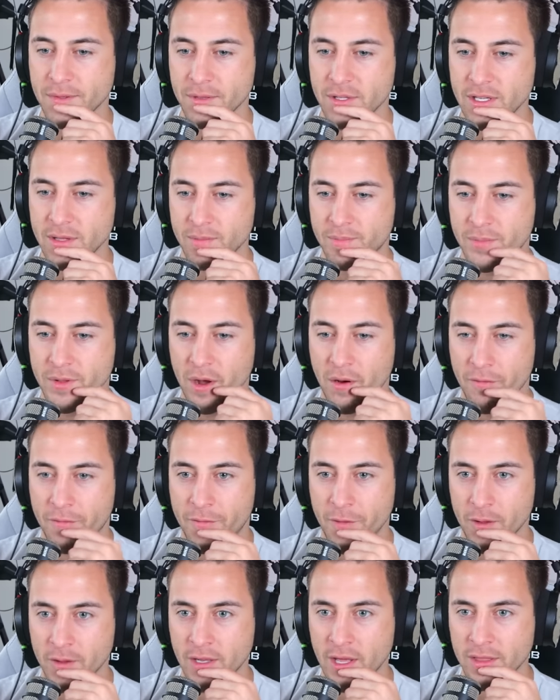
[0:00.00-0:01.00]
He don't
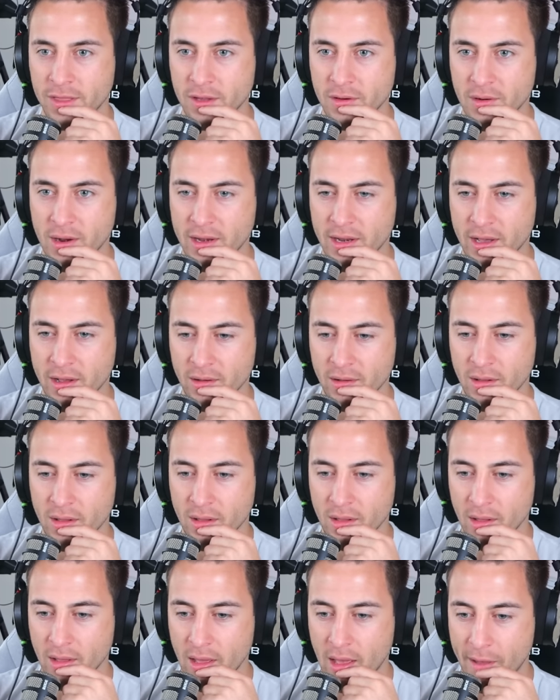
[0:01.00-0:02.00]
feel nothing right now?
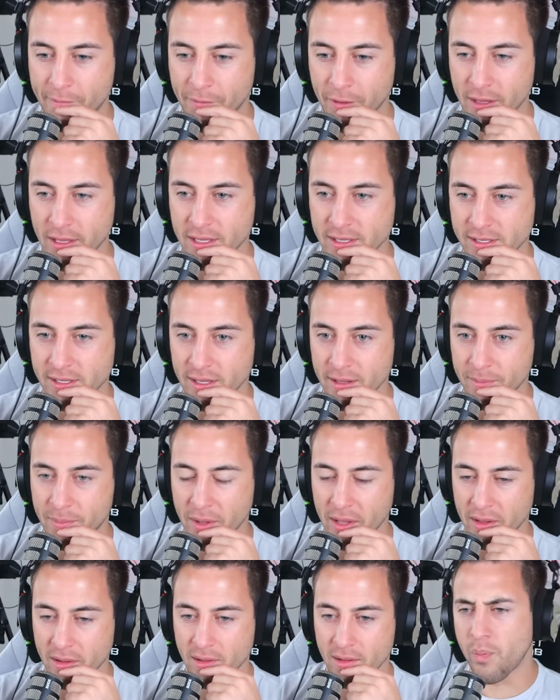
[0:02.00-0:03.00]
I feel like he's
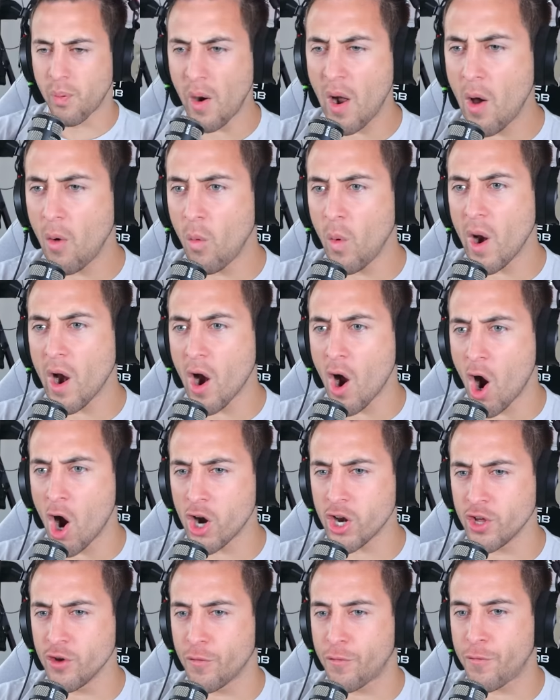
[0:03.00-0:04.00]
limping. Bro, where
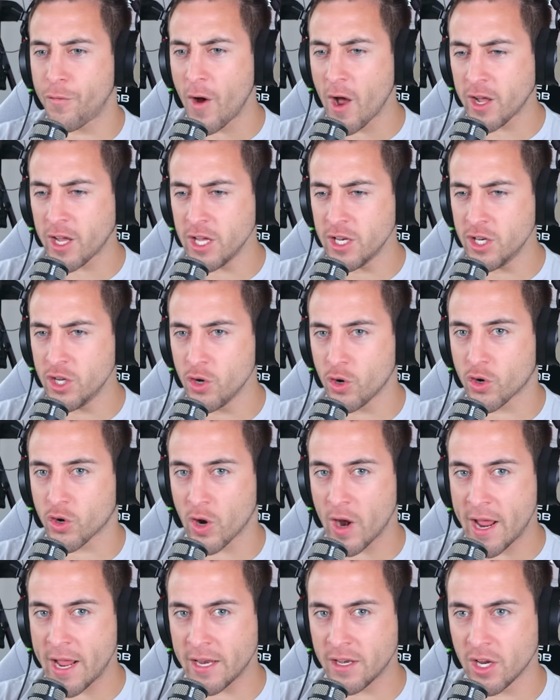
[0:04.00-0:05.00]
are you, fucking
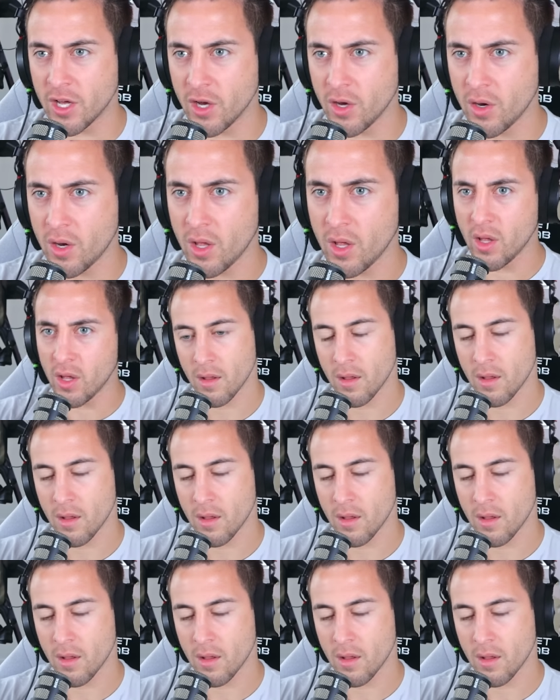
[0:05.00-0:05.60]
Ukraine, dude?